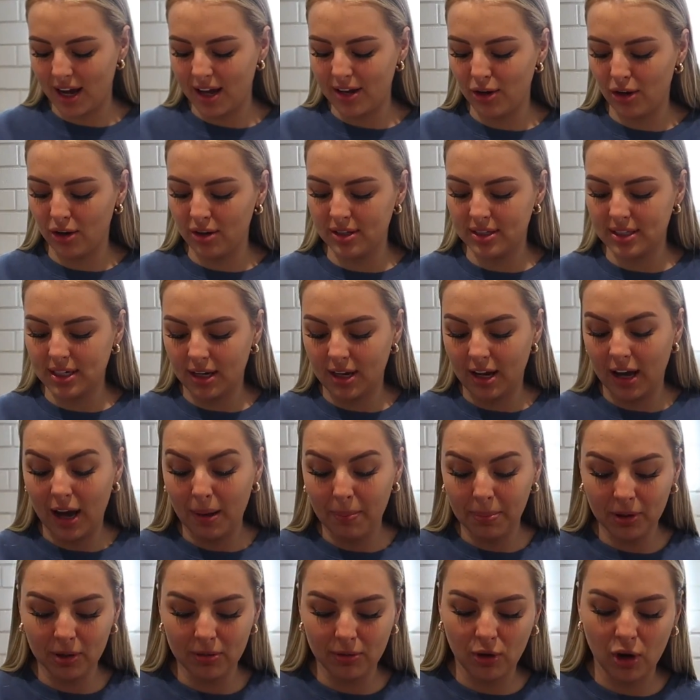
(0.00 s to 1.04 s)
I noticed a
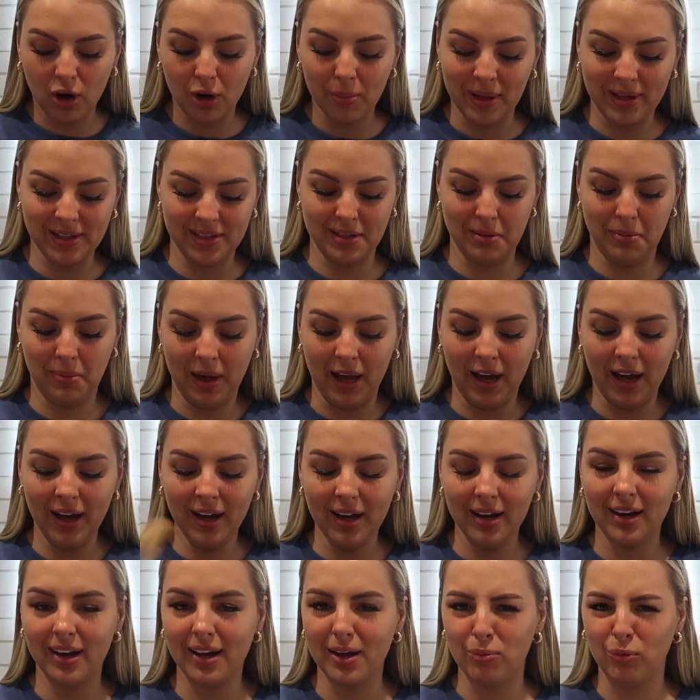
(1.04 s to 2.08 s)
couple of comments
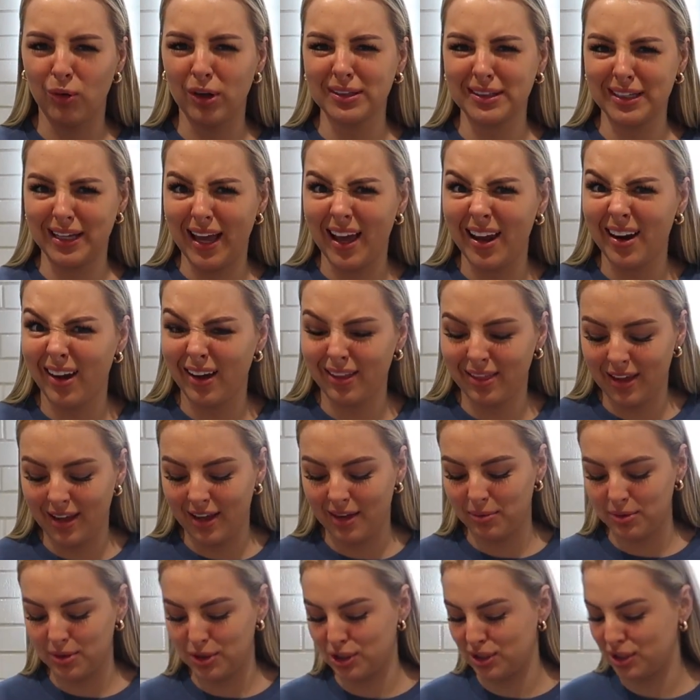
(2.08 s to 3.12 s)
about, and once again, I think
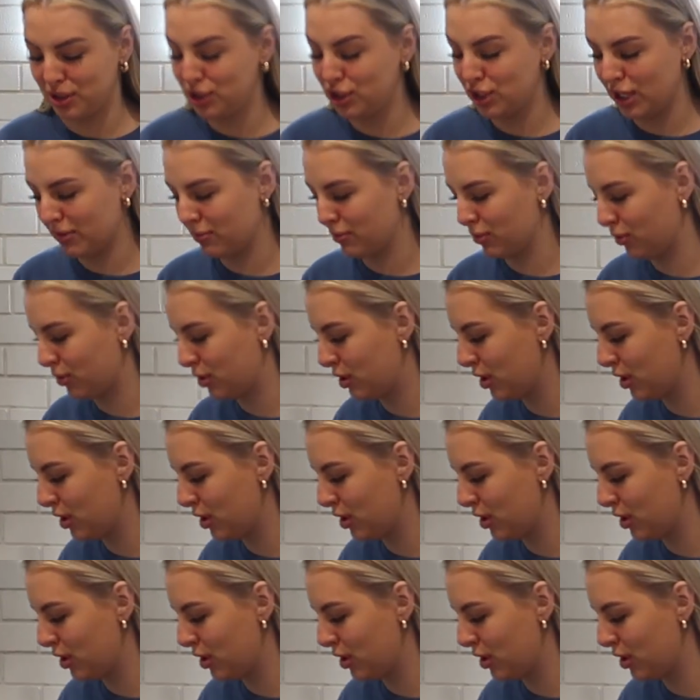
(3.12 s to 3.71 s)
it was just general